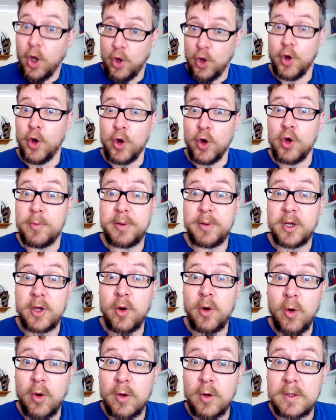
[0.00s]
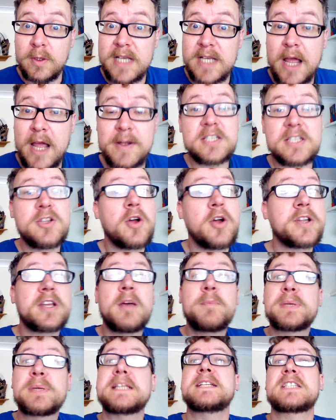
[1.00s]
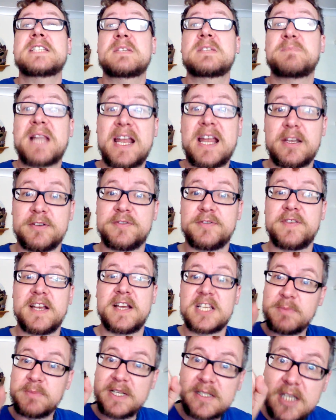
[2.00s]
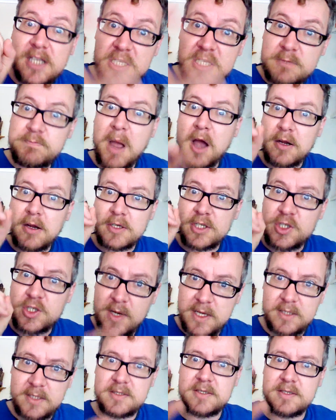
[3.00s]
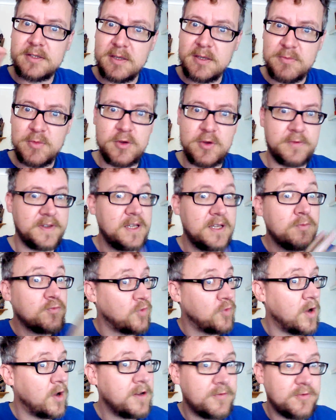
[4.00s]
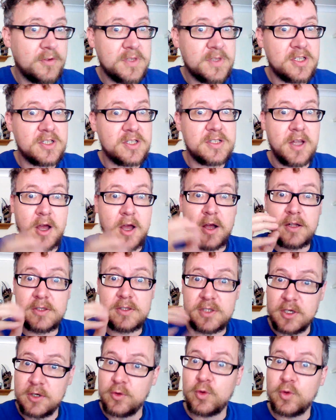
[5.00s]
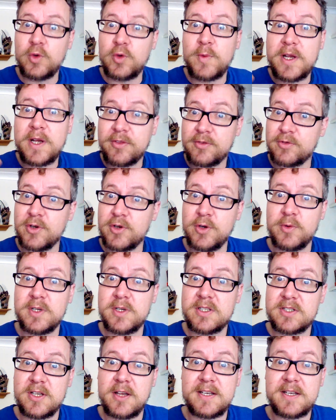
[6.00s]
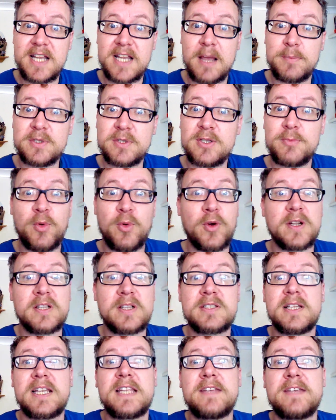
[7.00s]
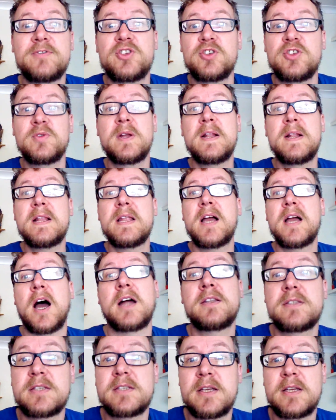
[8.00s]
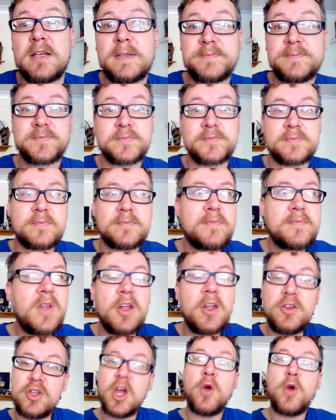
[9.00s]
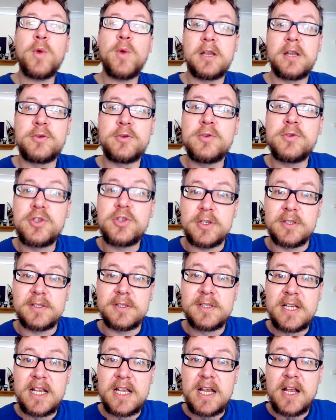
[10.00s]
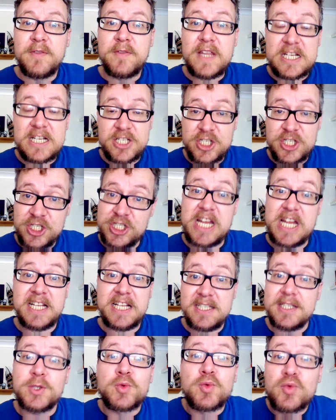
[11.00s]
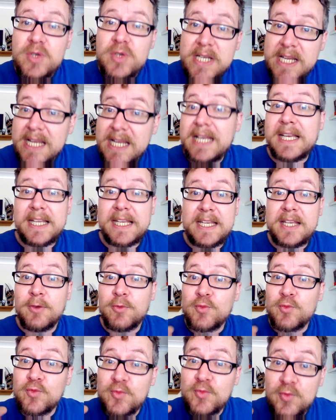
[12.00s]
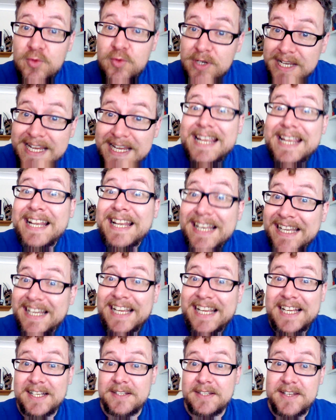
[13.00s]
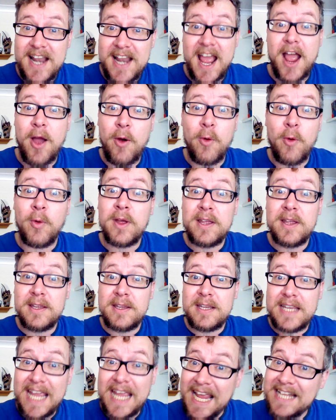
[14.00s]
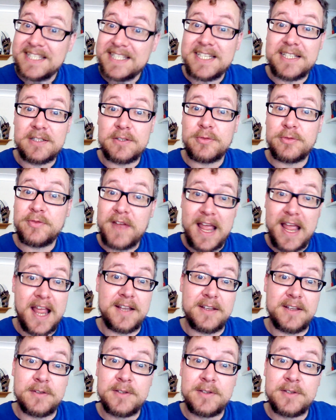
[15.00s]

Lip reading: uber gore. Now, it's not a complete splatterfest, but it does punctuate the movie right from the start and all the way through. At certain opposite points, it leaves you under no illusion that shit is really, really now hitting the fan,